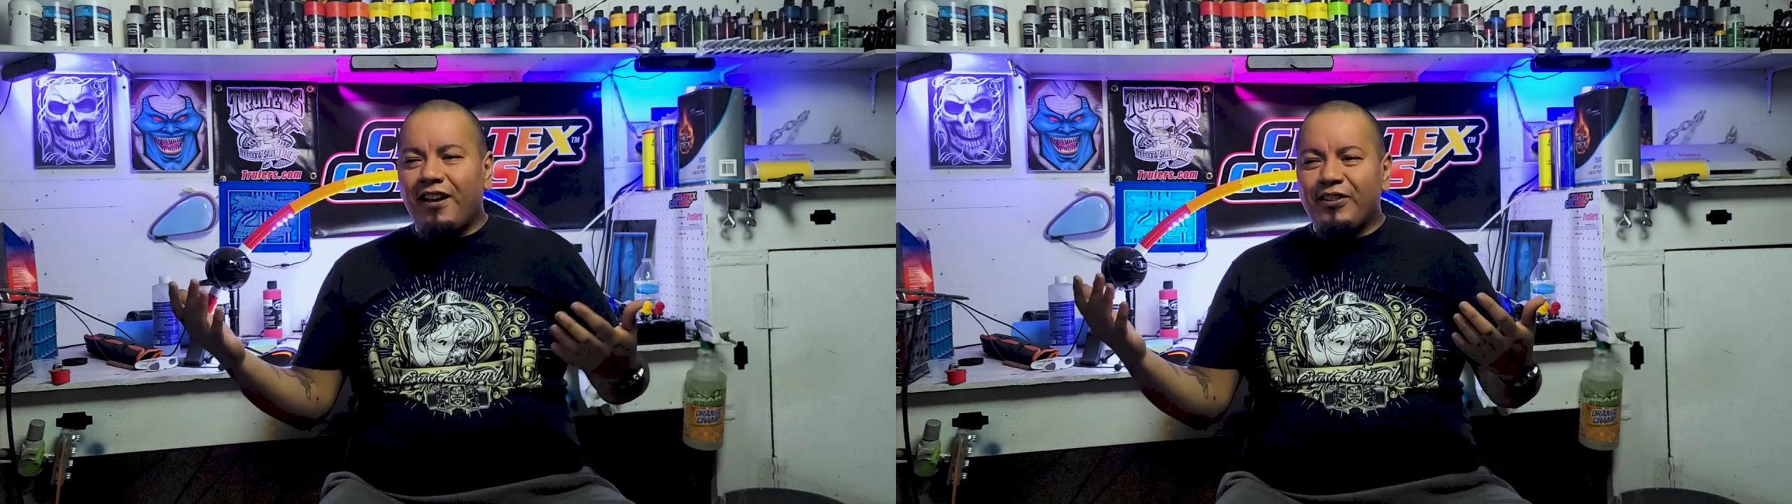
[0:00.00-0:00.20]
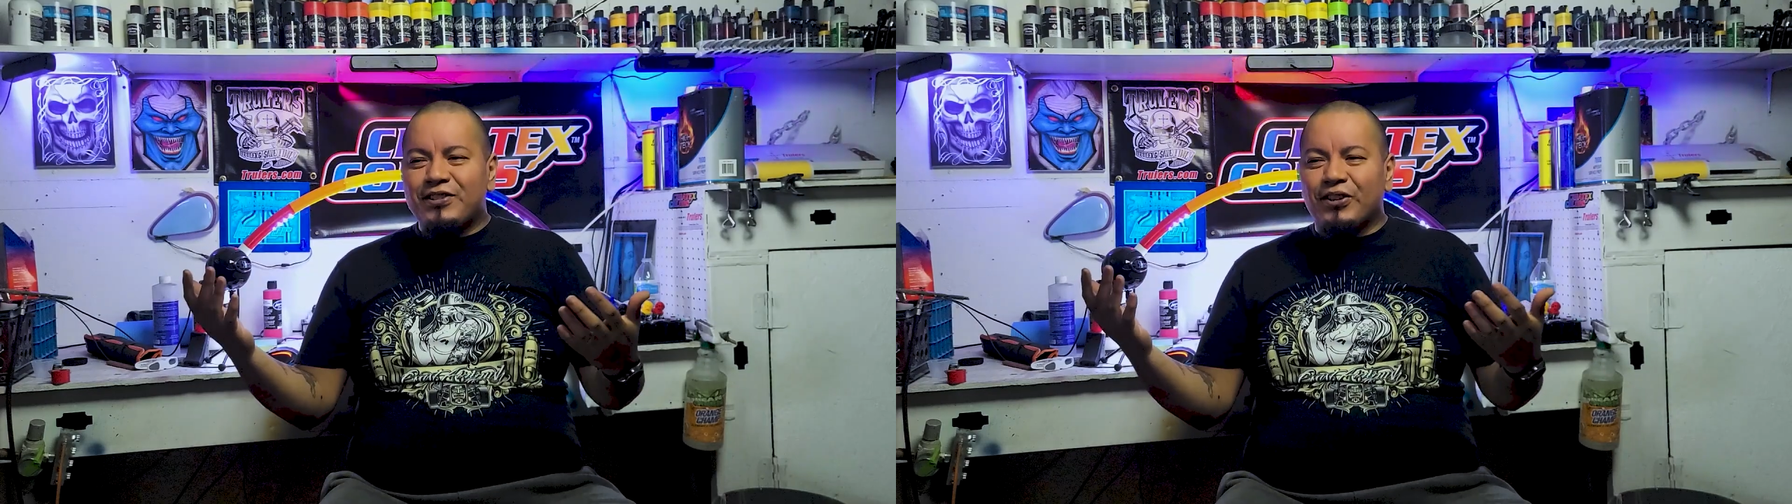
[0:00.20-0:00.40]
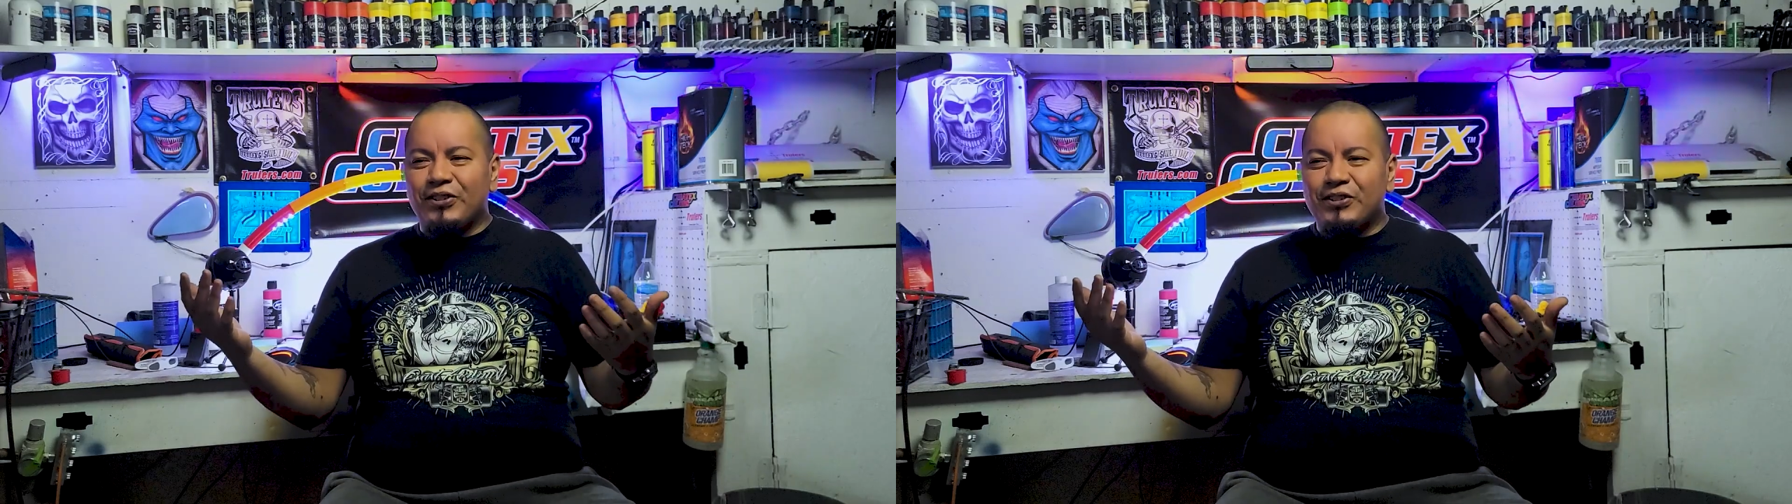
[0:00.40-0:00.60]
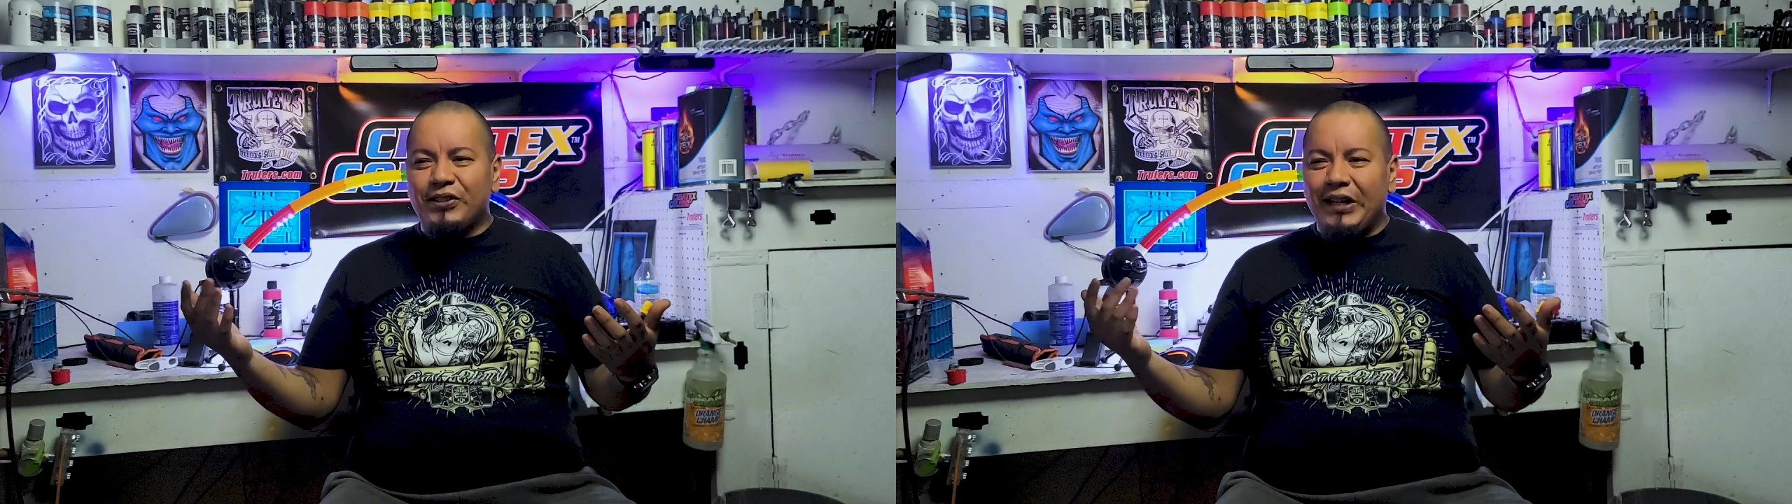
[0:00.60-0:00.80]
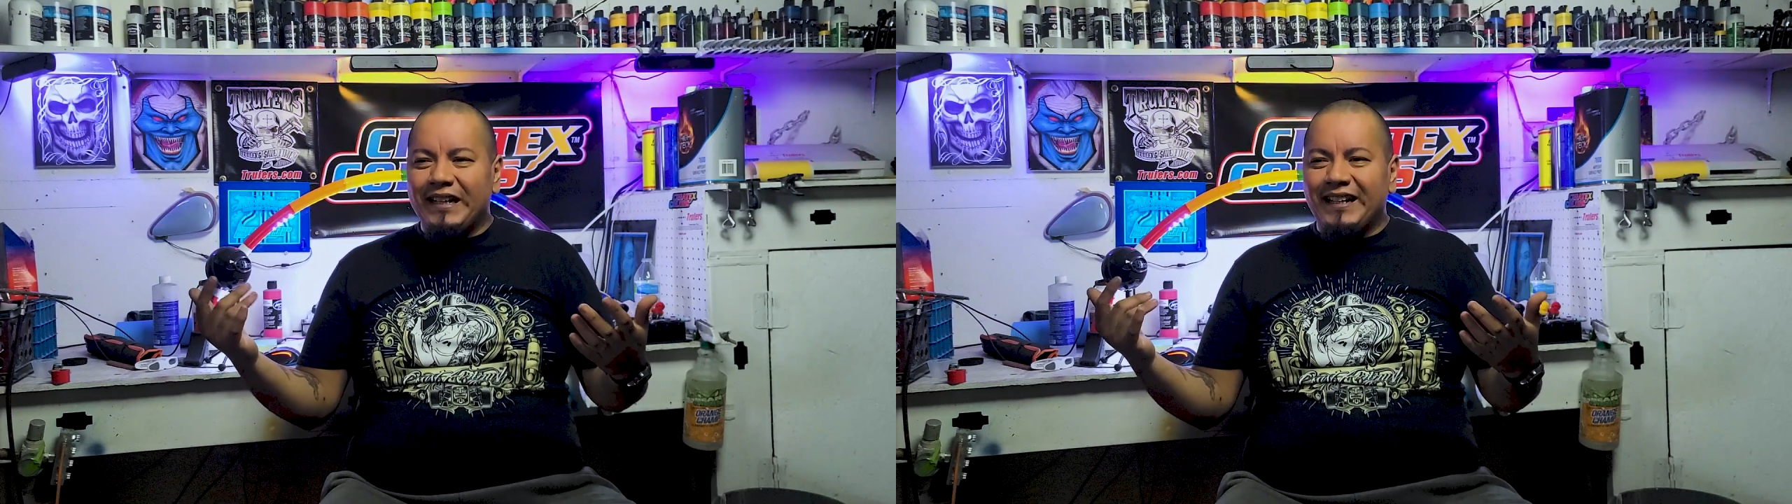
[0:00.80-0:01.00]
how the Skull
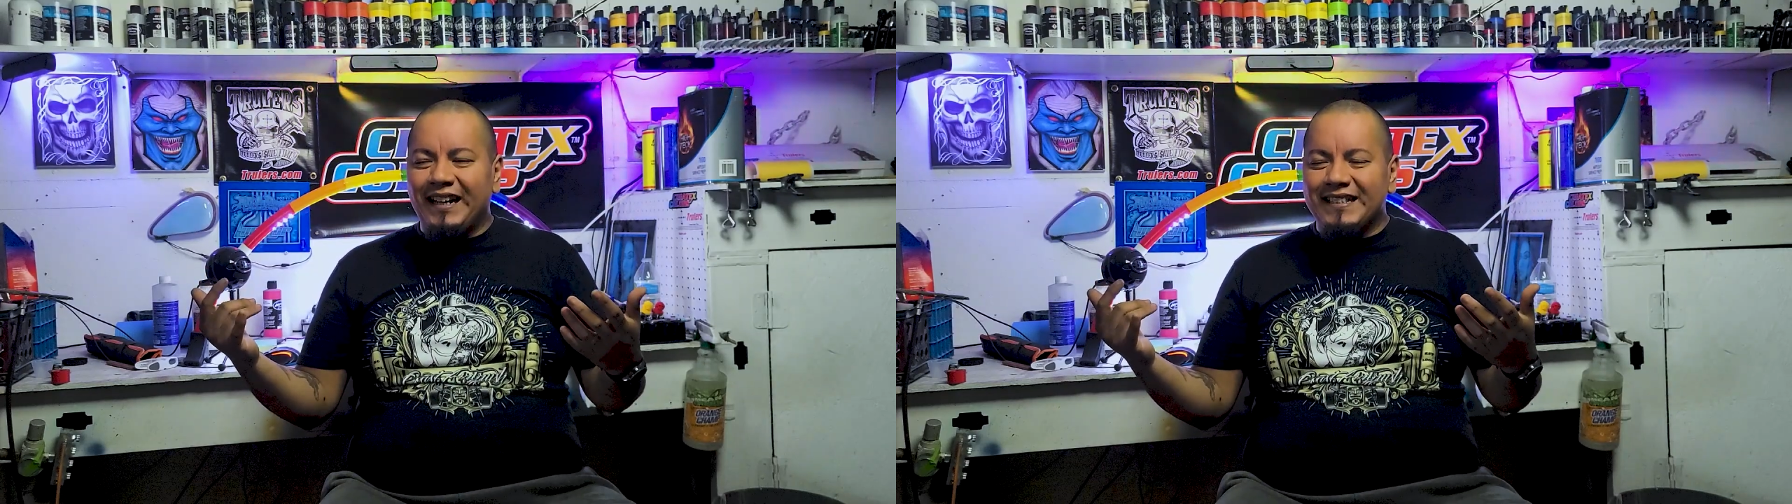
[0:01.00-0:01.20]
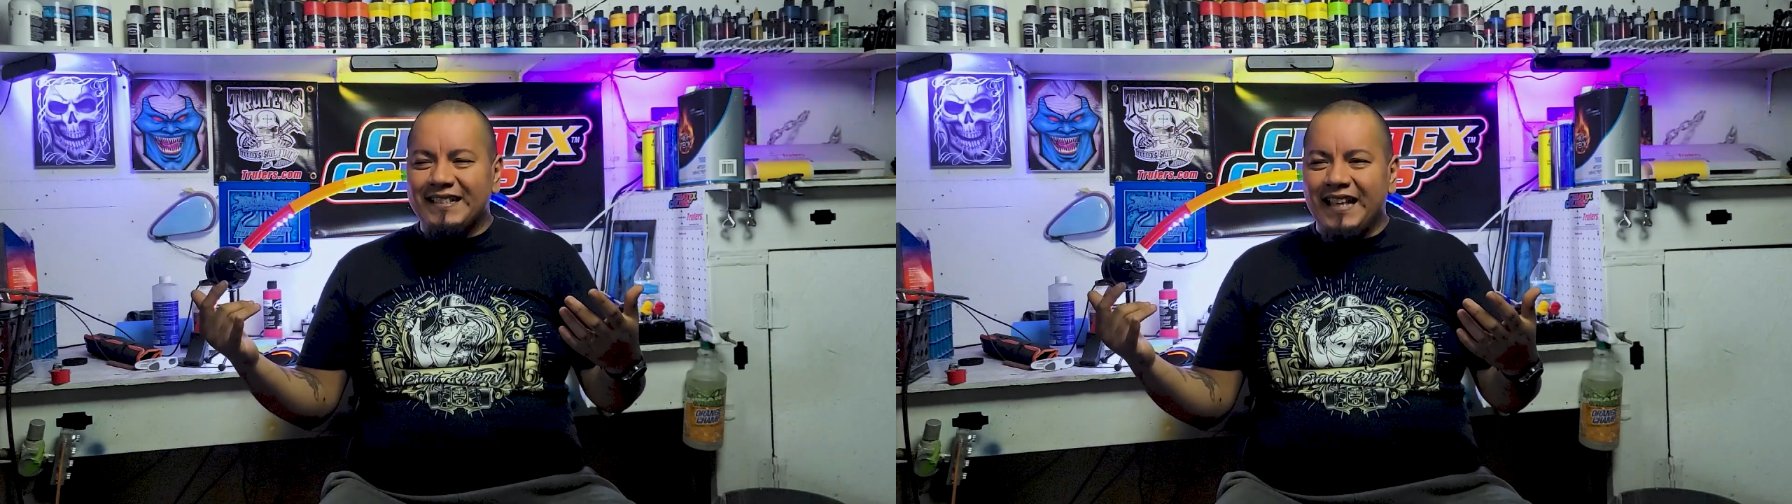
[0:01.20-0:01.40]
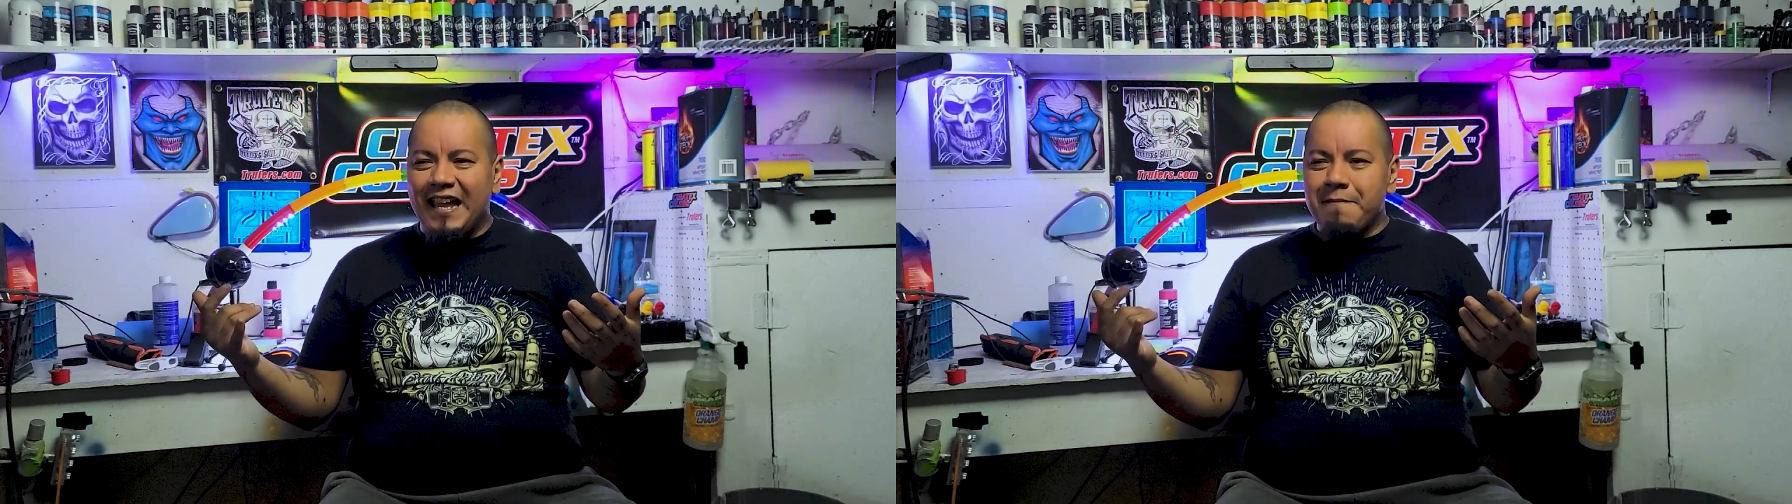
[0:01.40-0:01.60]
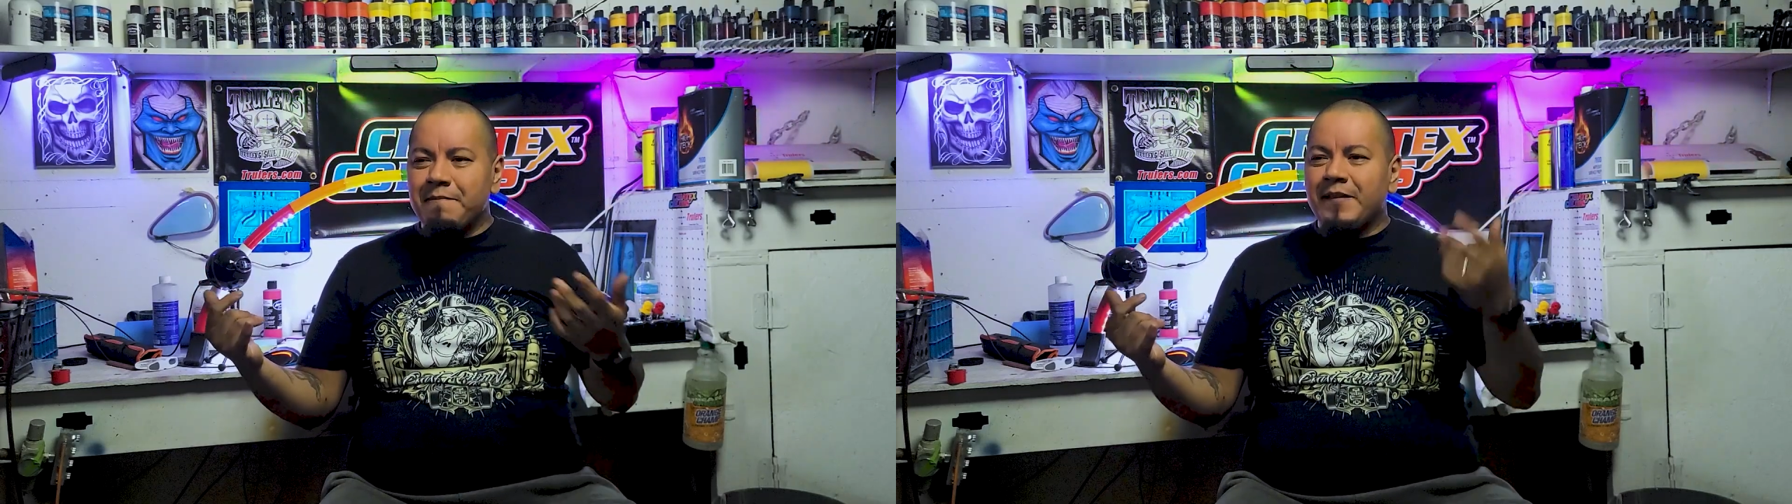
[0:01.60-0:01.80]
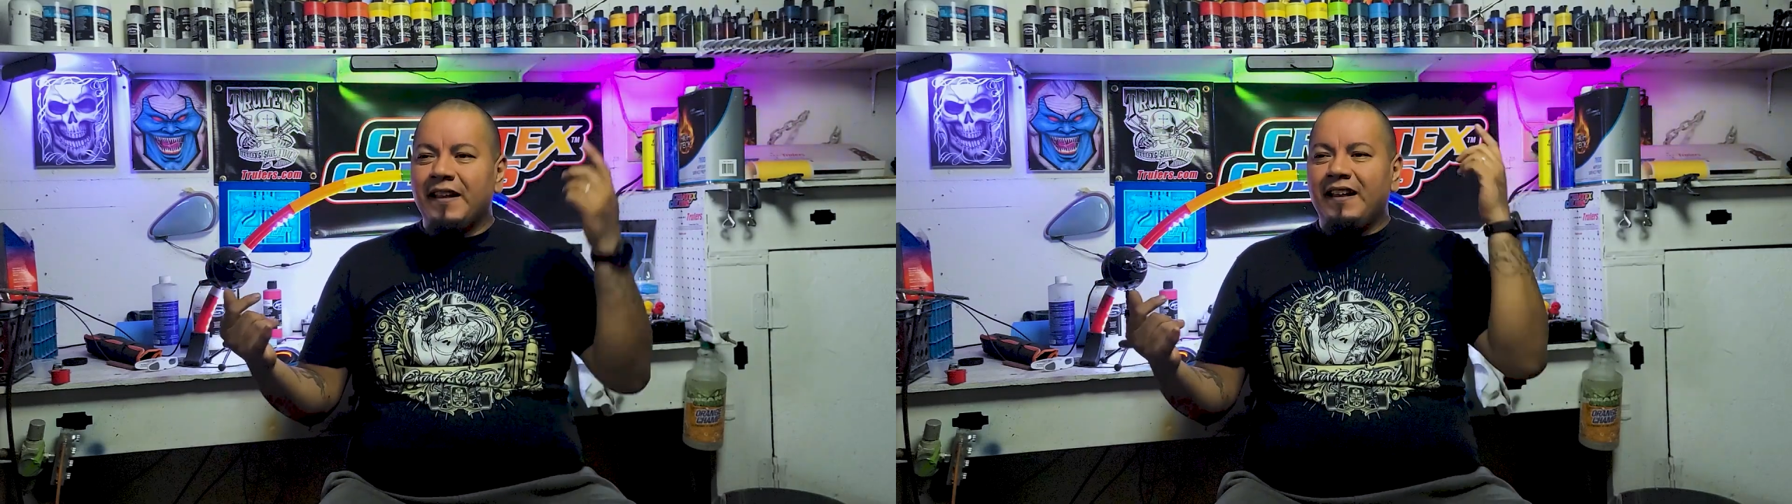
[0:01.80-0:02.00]
Squad got its name.